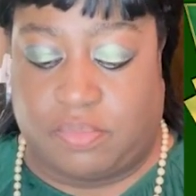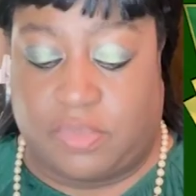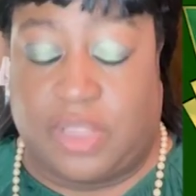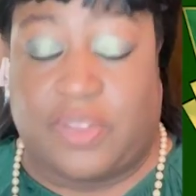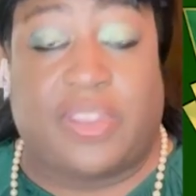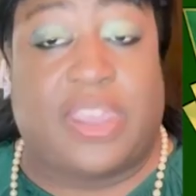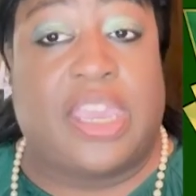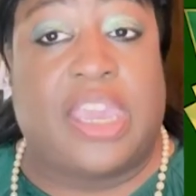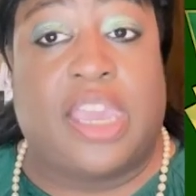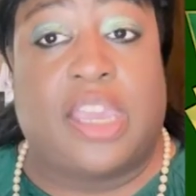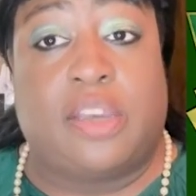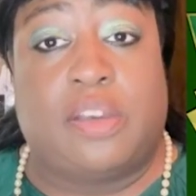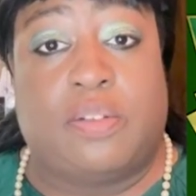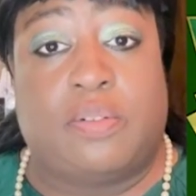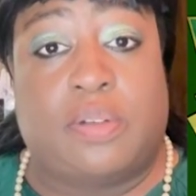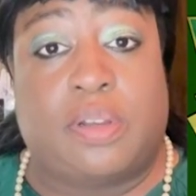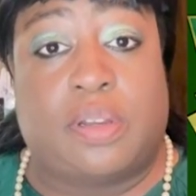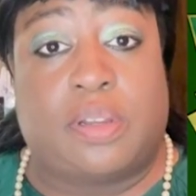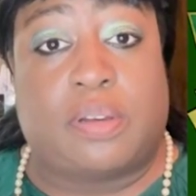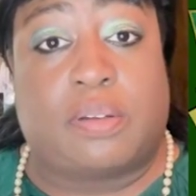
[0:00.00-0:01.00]
He ain't
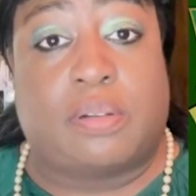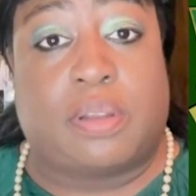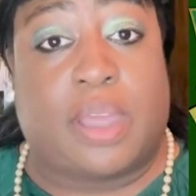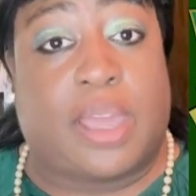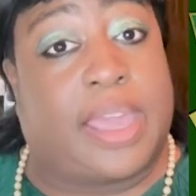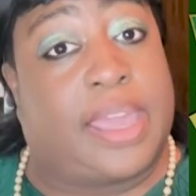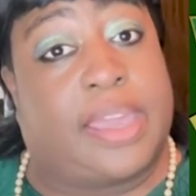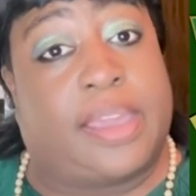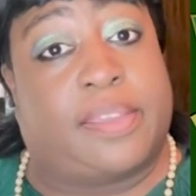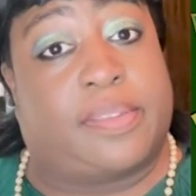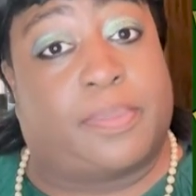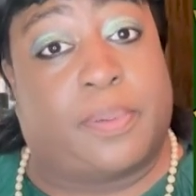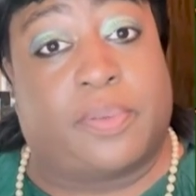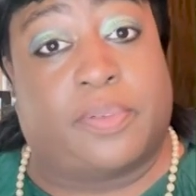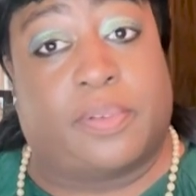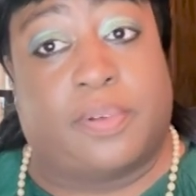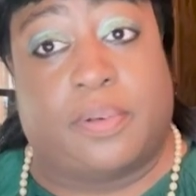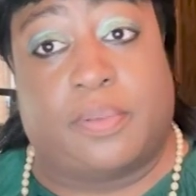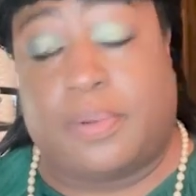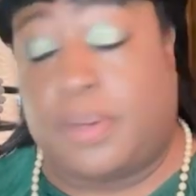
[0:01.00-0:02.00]
doing it. I ain't supposed
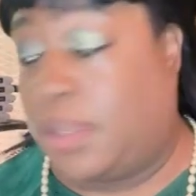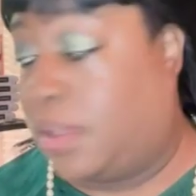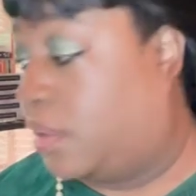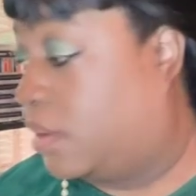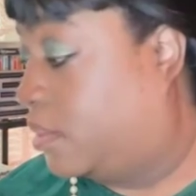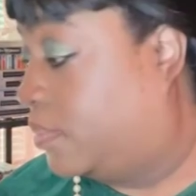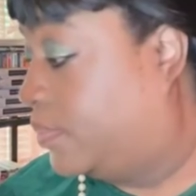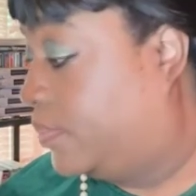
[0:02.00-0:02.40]
to do it either.